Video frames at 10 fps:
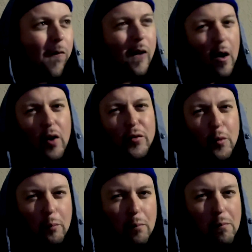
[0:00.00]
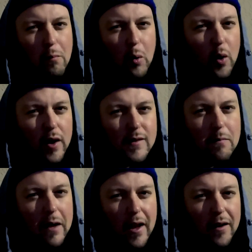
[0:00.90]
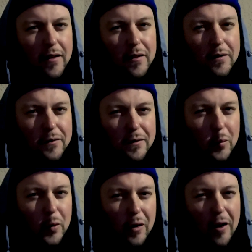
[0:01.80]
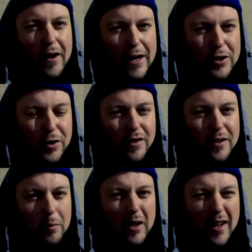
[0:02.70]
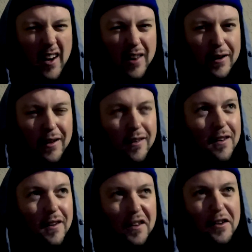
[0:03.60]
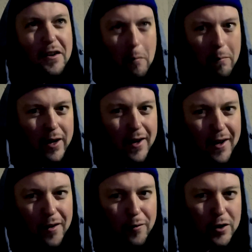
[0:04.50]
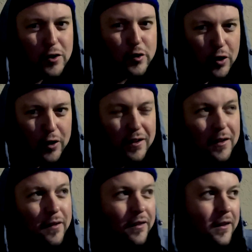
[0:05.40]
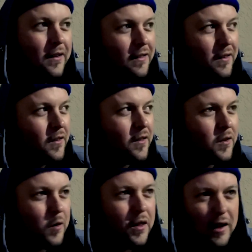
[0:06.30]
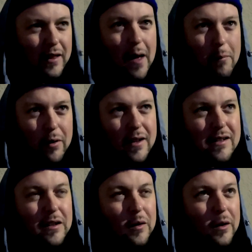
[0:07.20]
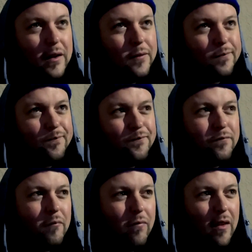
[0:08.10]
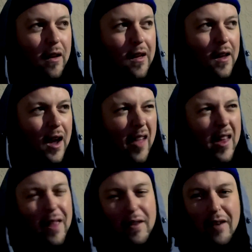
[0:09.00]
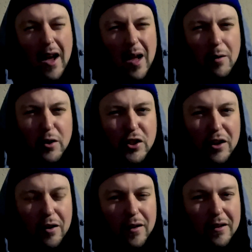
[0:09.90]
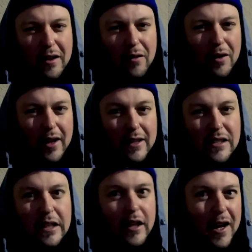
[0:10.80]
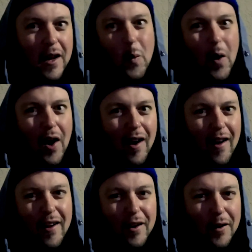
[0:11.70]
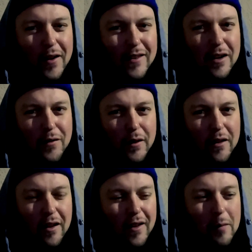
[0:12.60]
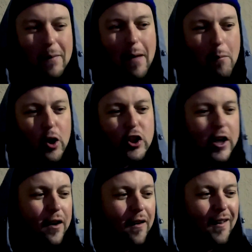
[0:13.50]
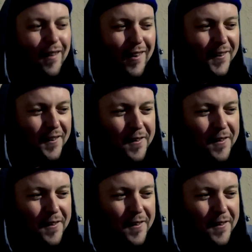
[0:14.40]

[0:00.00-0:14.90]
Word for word: also boys men our nature is to be kind of like diminutive and destructive. So I think that plays into it. And then at the time, there's shit on TV like CKY and all that stuff, like the like Bam Margera, and